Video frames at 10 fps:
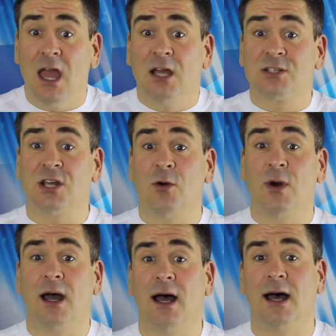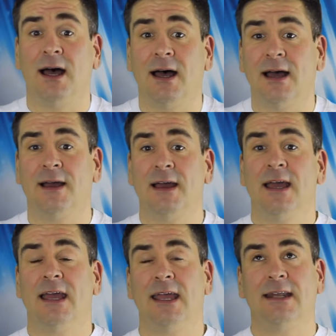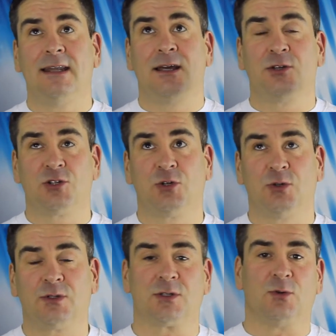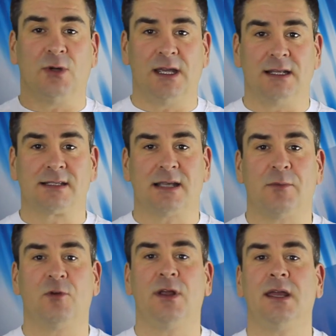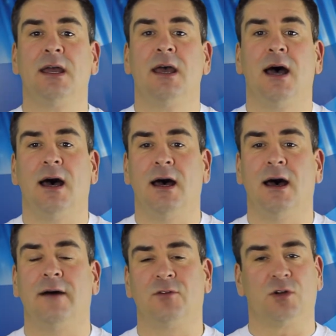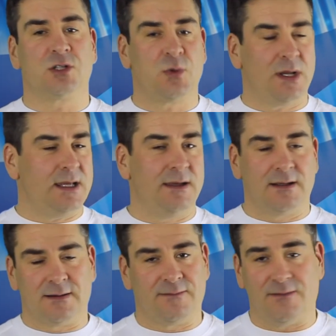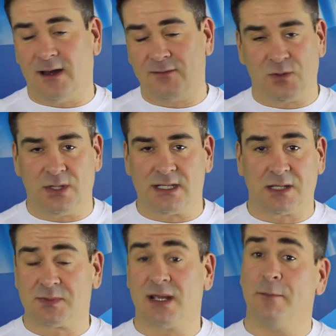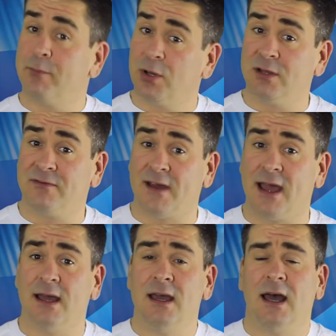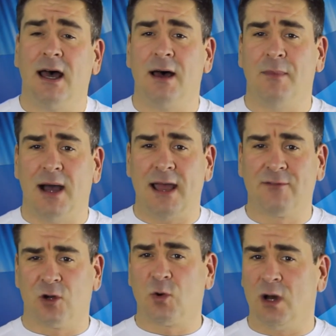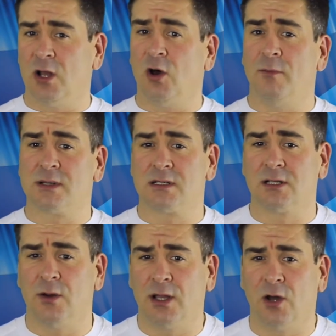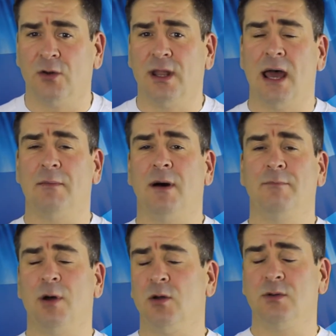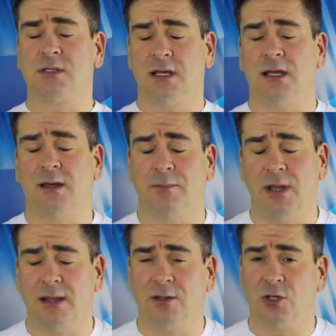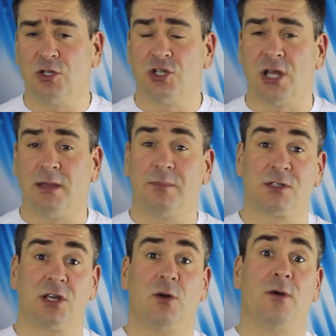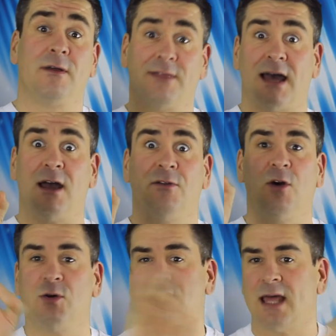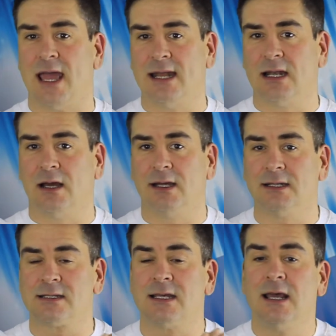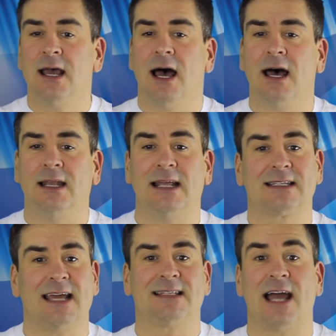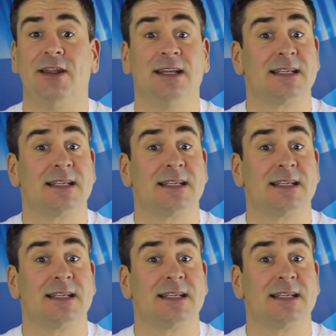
So in short, or in summary, I've got 26% body fat. I have got quite a lot of muscle going on, and my bones are in good shape. So those are the headlines. Let's get down into